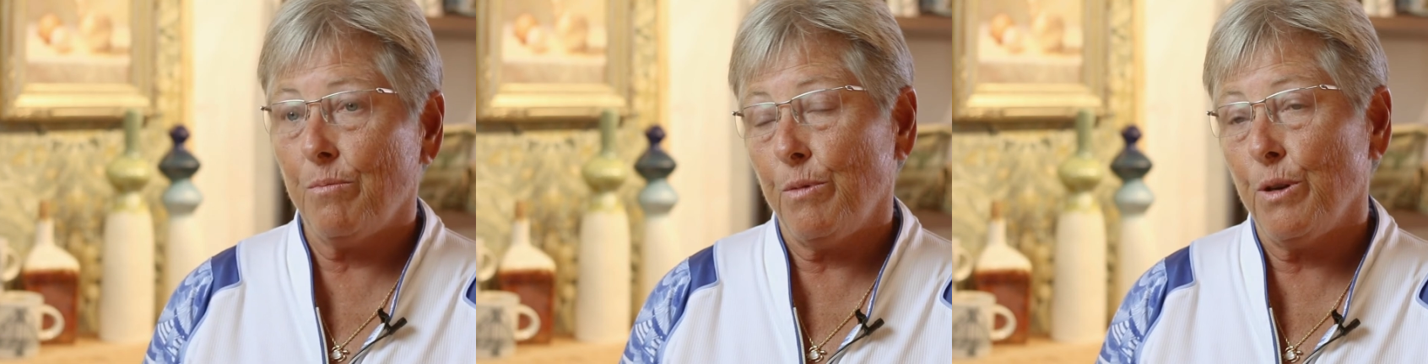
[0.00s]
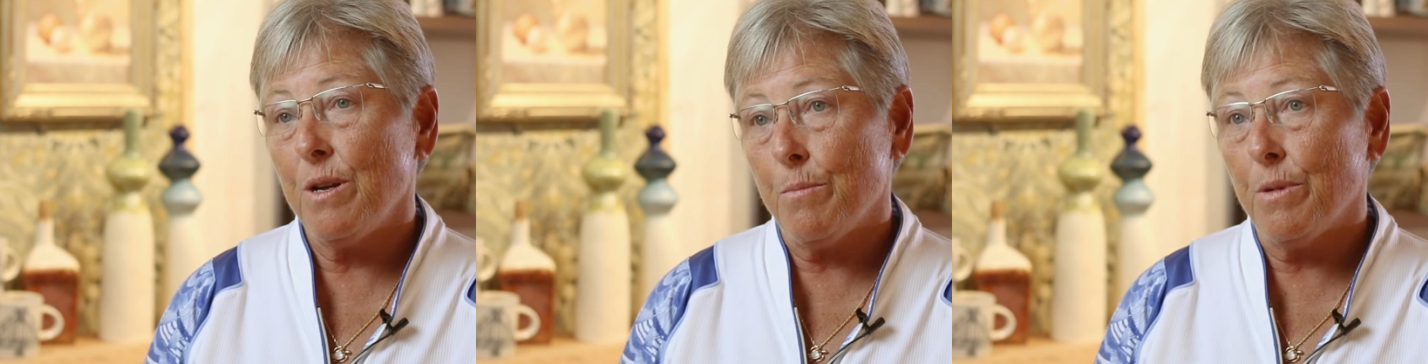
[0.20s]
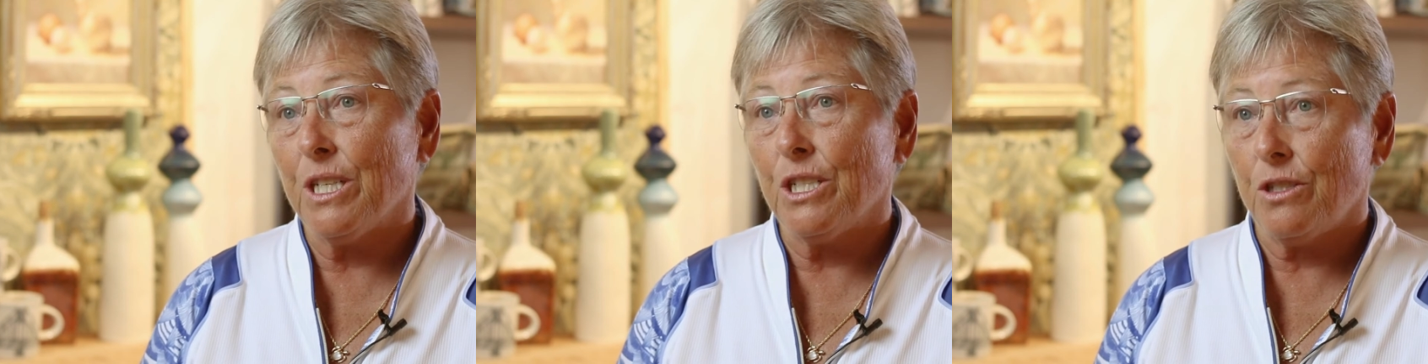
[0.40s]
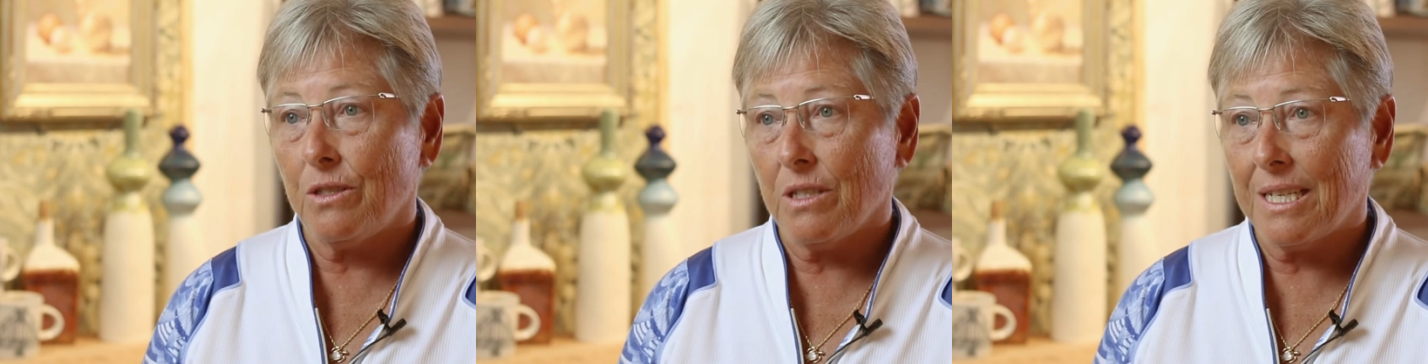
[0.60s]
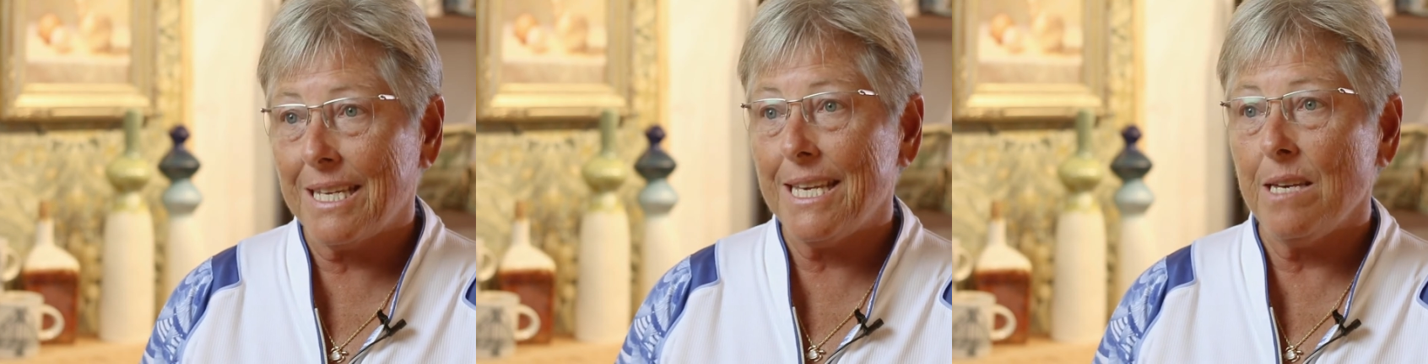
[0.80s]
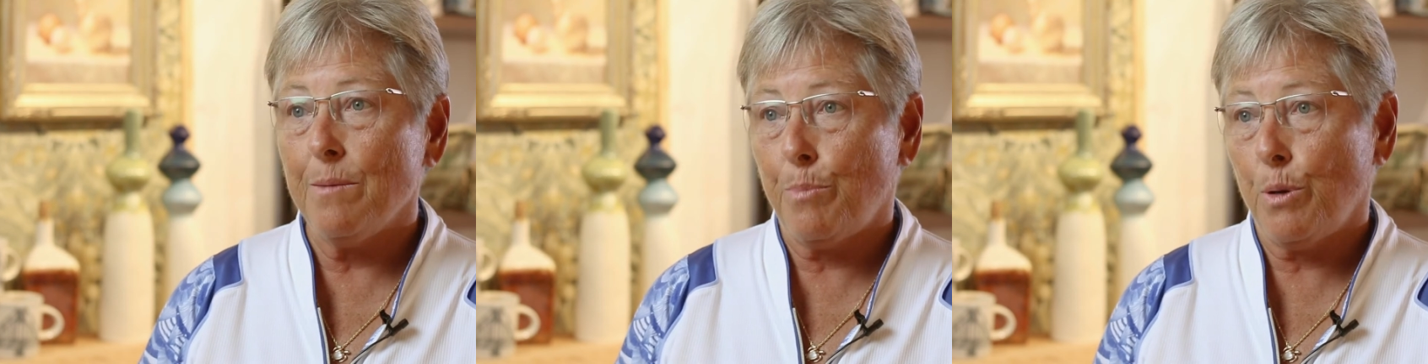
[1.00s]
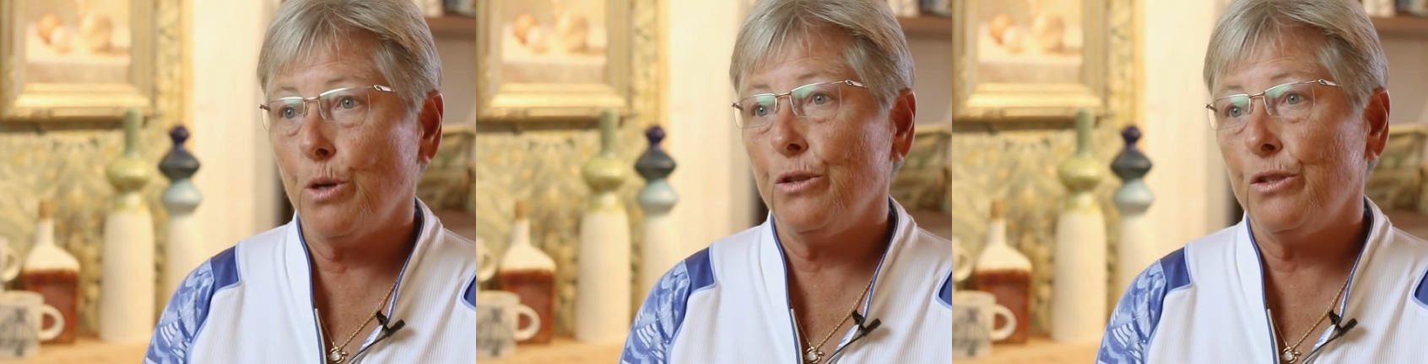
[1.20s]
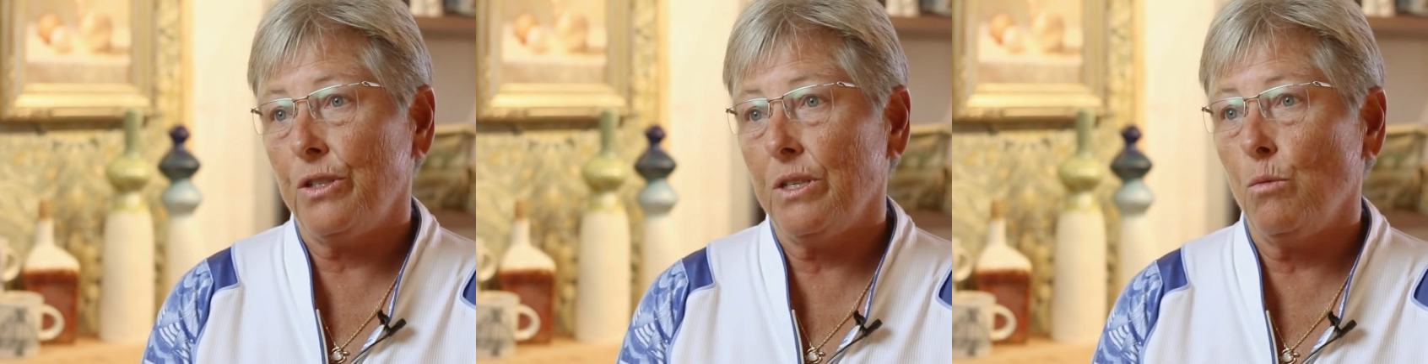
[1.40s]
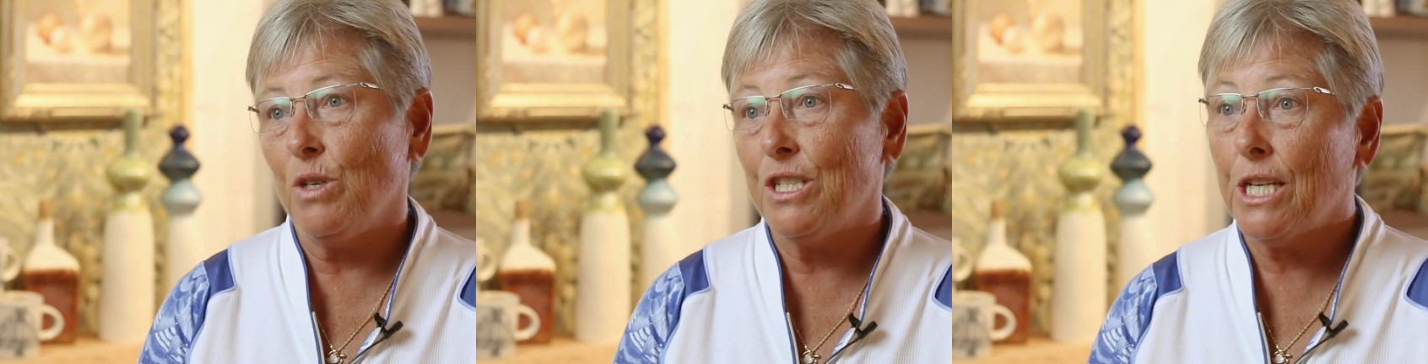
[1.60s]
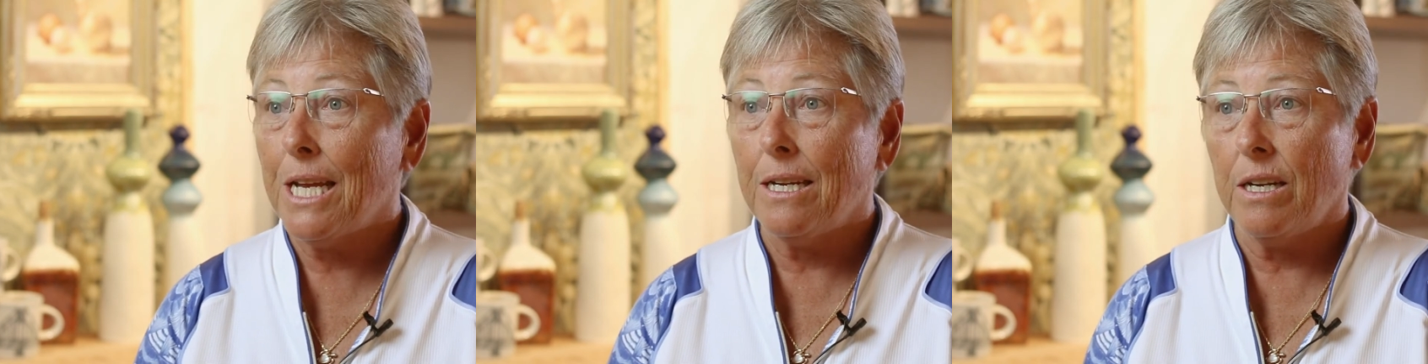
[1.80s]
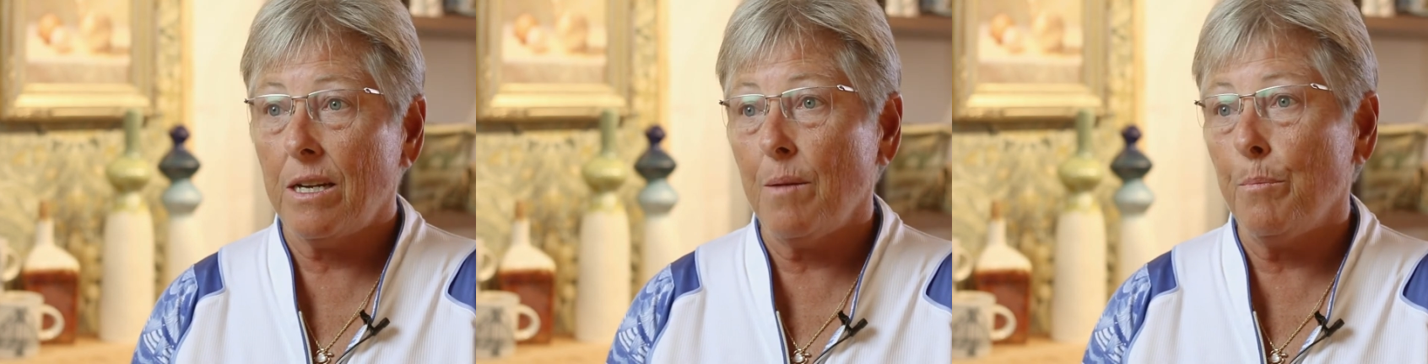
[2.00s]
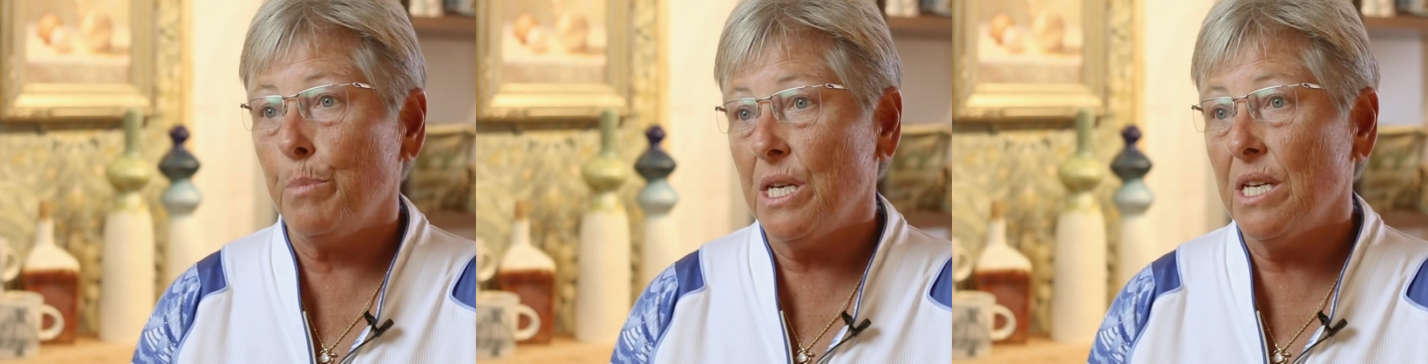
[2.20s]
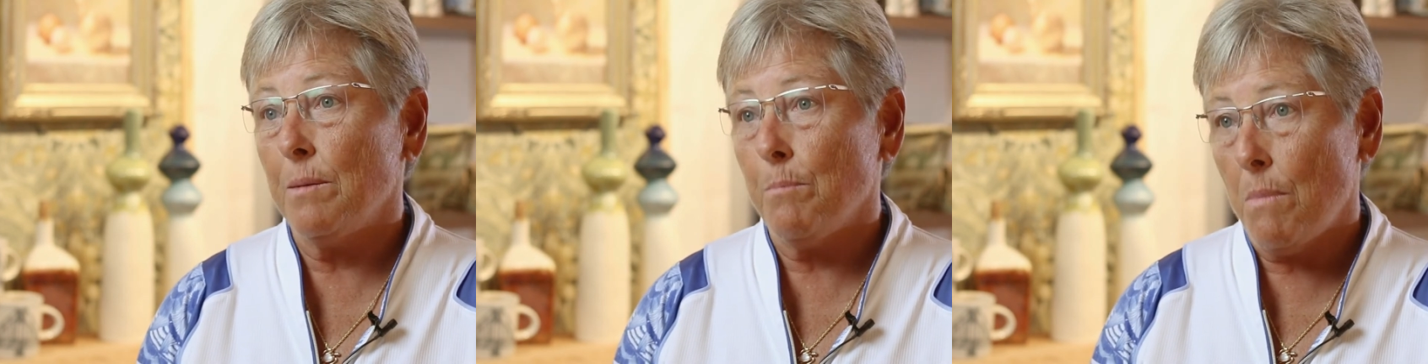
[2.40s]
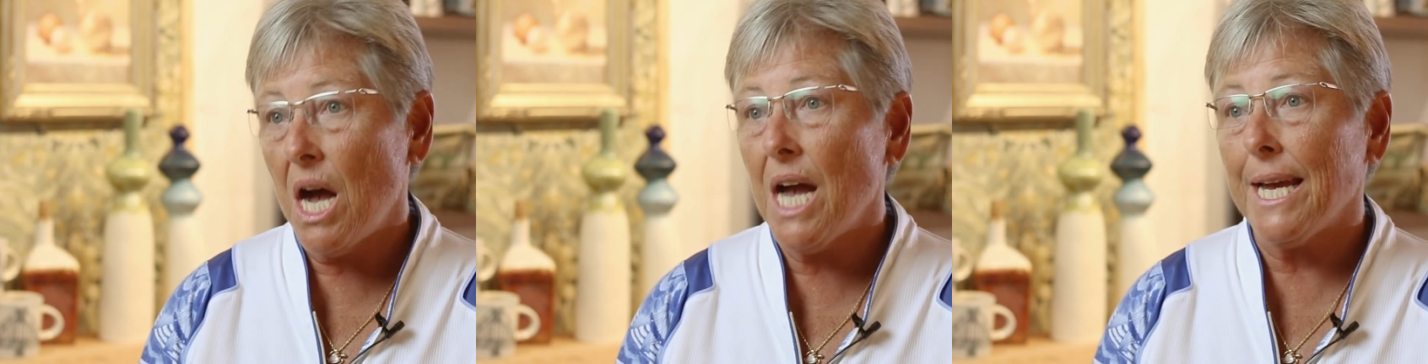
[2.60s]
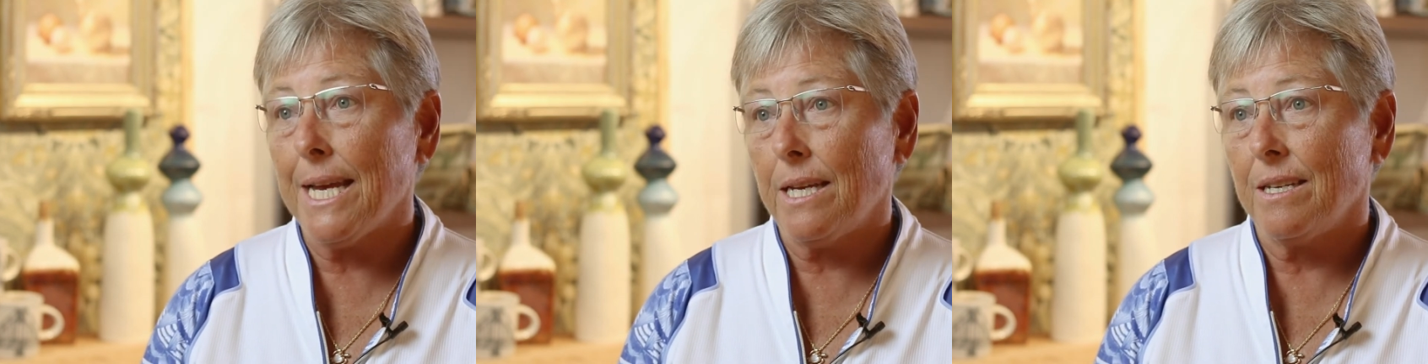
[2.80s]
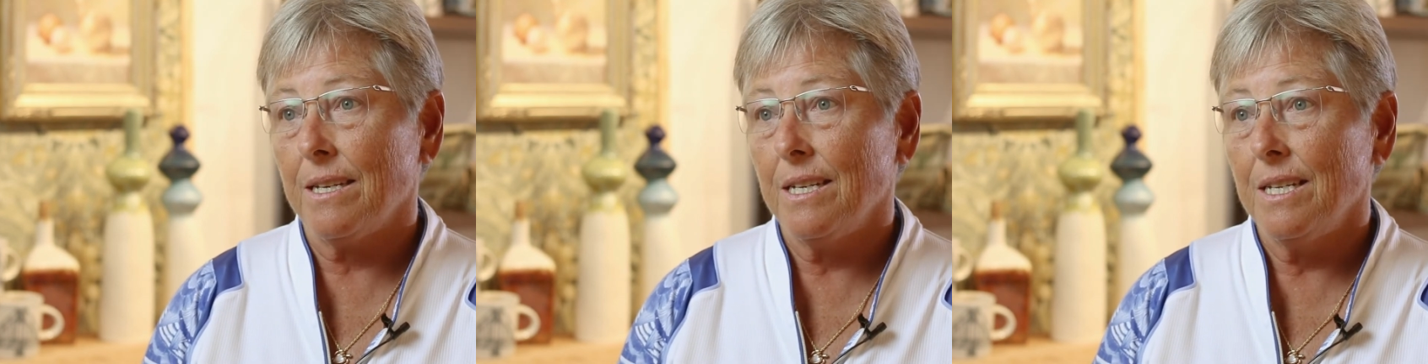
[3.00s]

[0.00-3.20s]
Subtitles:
pretty much the key person, which ended up being Mike.